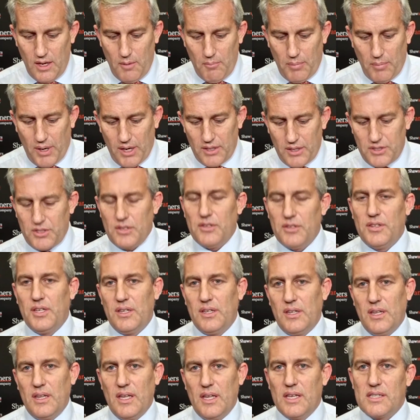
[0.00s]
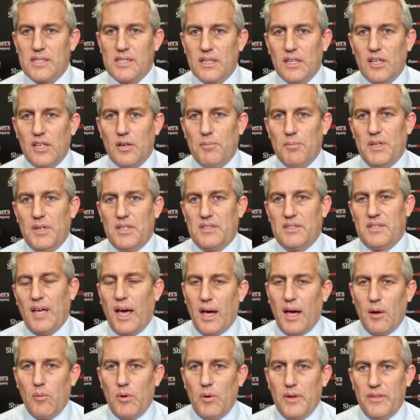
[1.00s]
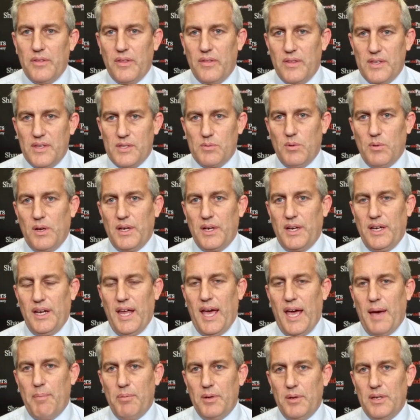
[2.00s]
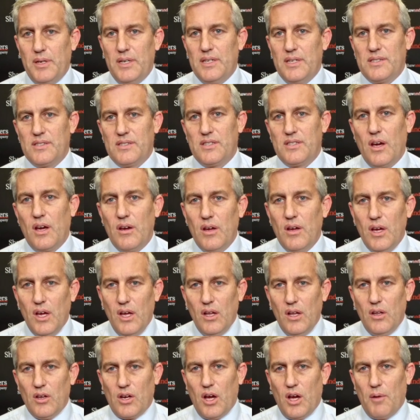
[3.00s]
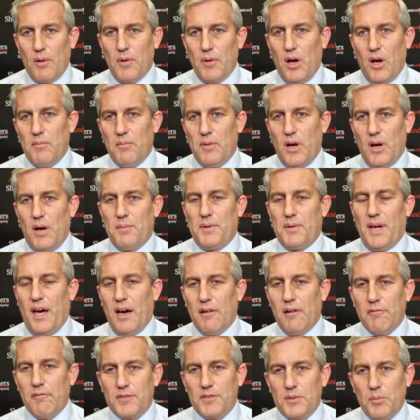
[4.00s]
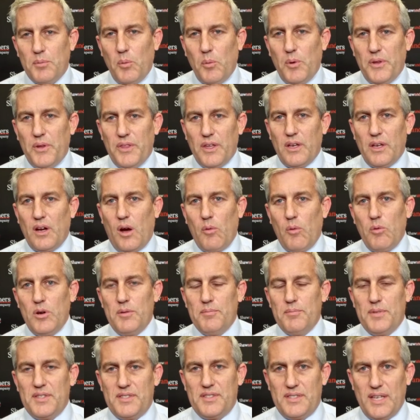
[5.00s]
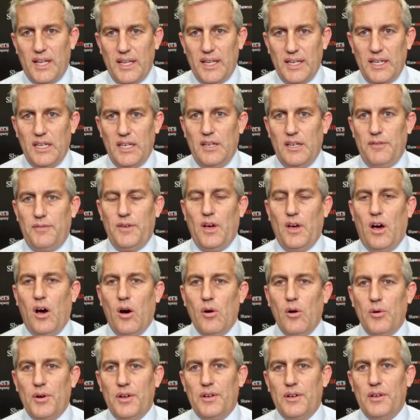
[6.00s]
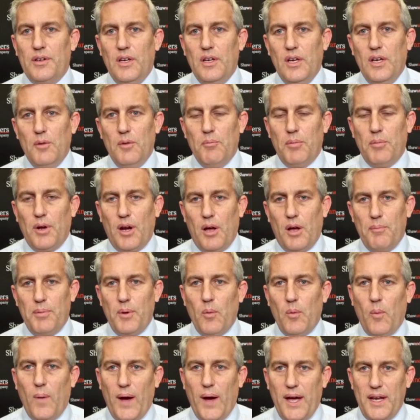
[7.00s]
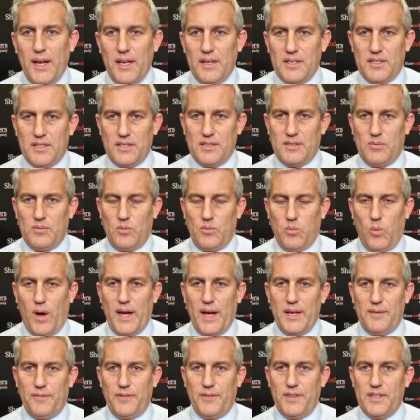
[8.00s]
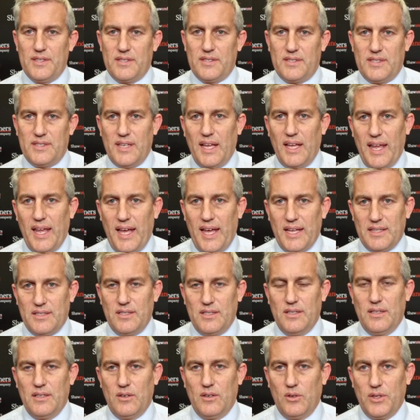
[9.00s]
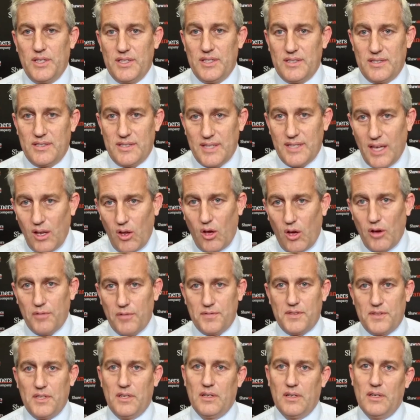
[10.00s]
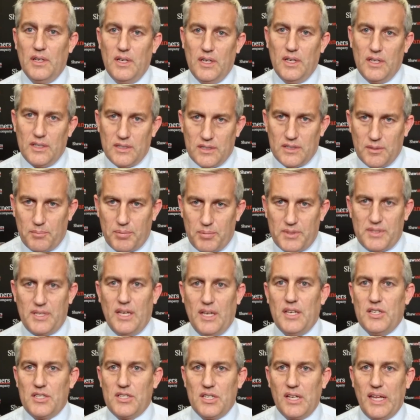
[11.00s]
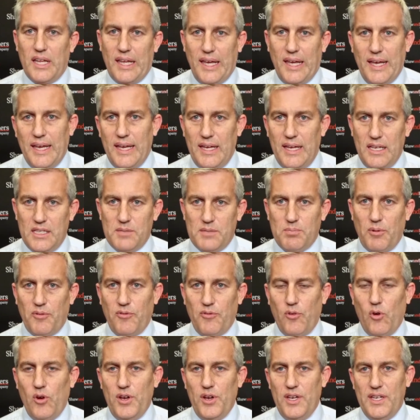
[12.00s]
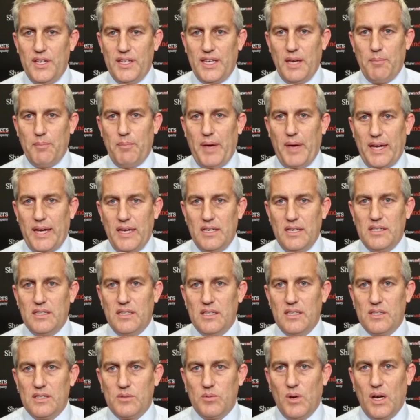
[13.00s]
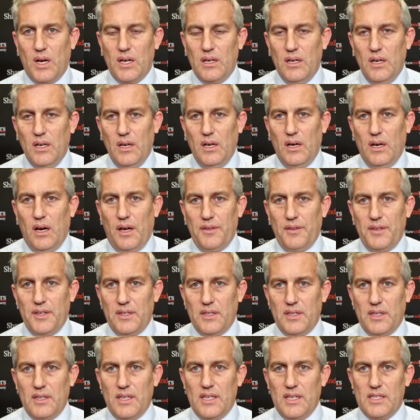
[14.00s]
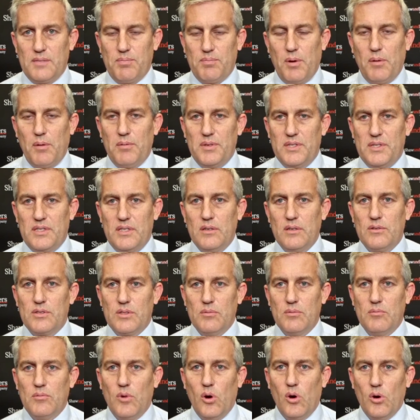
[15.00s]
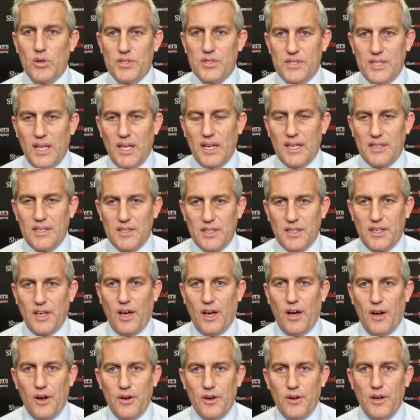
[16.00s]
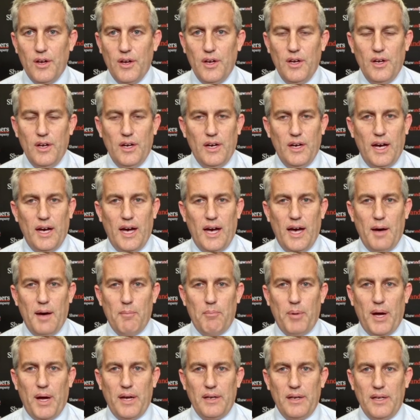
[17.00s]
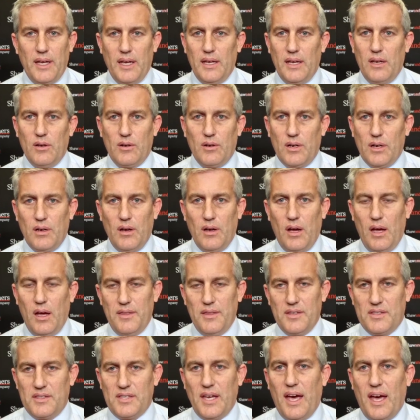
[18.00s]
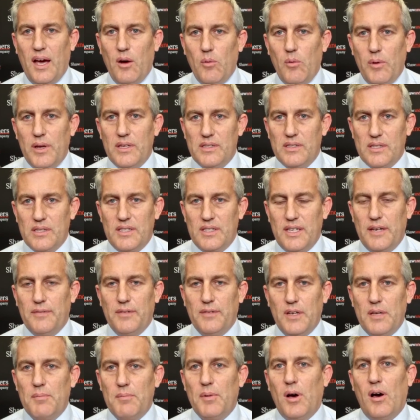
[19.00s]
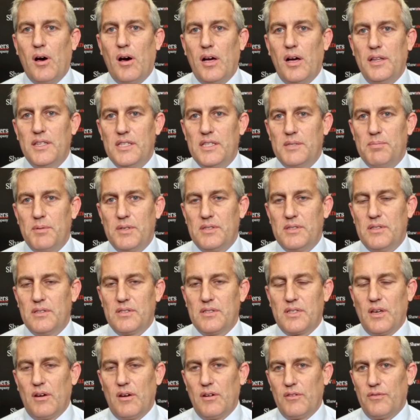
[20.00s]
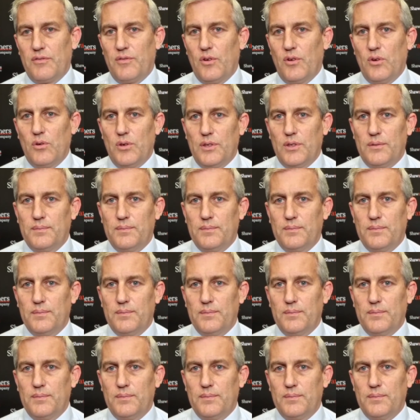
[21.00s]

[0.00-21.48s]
But I do think that there's a little bit of tailwind that this one can happen. So look, I'm comfortable with it. I wouldn't be selling it if you hold it, but I'd be wait for this sellout or this sell-off to potentially ease before you get back into this one. I think that there's probably still some more selling to go. But yeah, look, the tailwinds are definitely behind this business going forward.